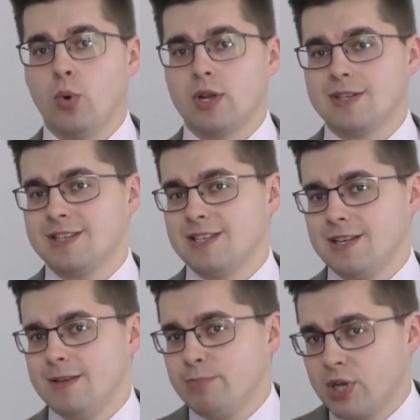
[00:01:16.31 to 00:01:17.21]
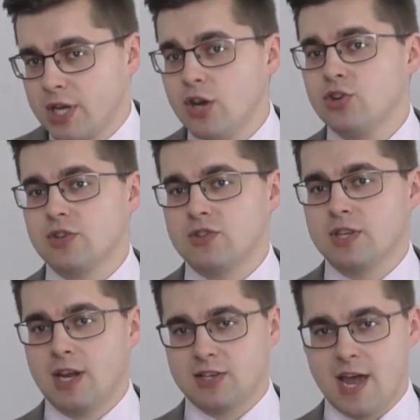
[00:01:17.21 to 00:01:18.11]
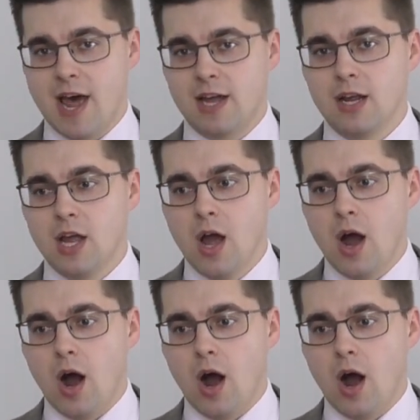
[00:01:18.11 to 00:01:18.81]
what implications it has had